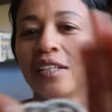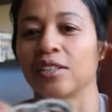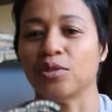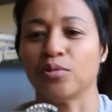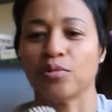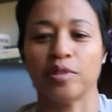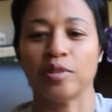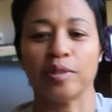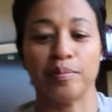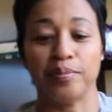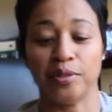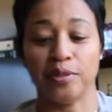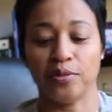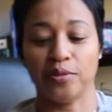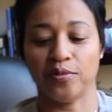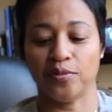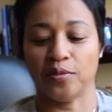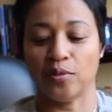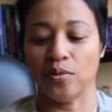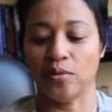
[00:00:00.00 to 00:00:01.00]
It's really
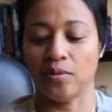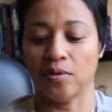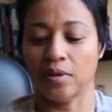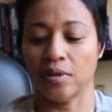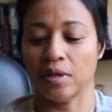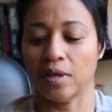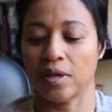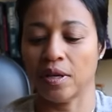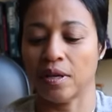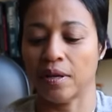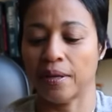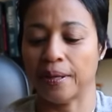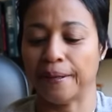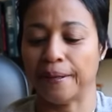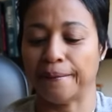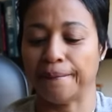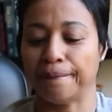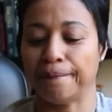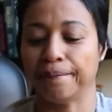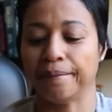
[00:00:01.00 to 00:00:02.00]
beautiful.
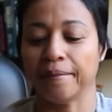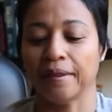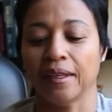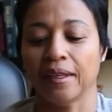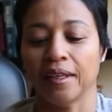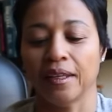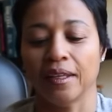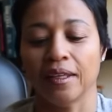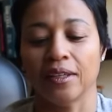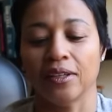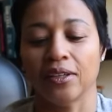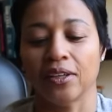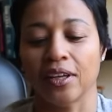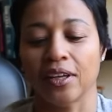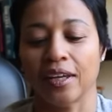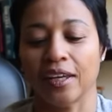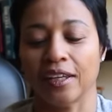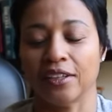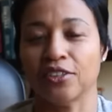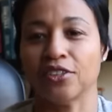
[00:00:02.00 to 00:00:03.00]
And
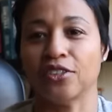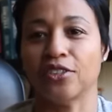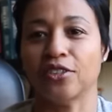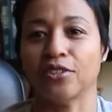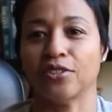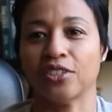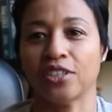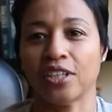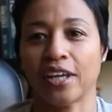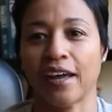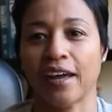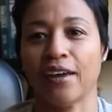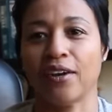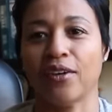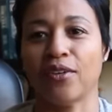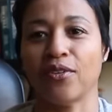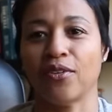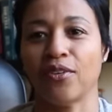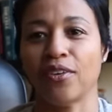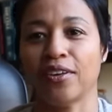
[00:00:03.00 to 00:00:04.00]
you know, she had
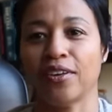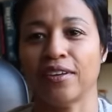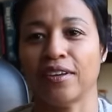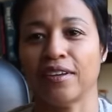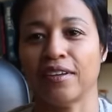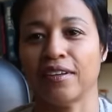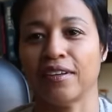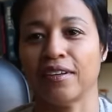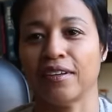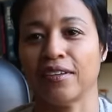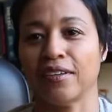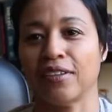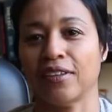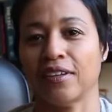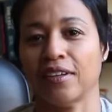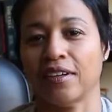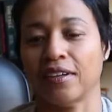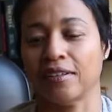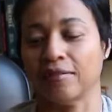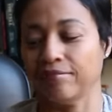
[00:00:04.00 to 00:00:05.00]
it on, and I
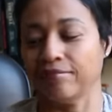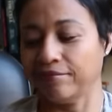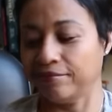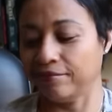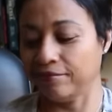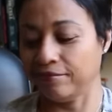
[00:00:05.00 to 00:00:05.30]
thought,